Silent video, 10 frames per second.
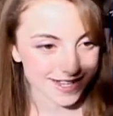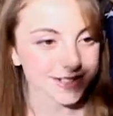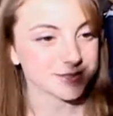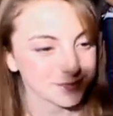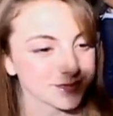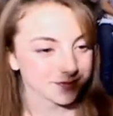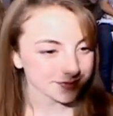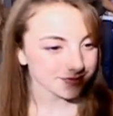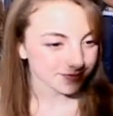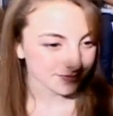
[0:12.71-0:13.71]
So.
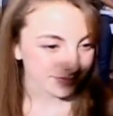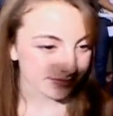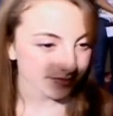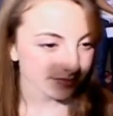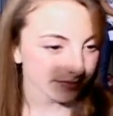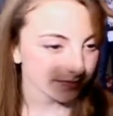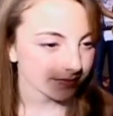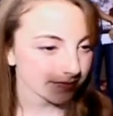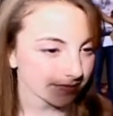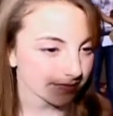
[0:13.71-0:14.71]
Do you have any cheer
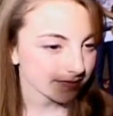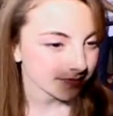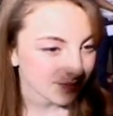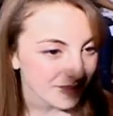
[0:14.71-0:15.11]
experience?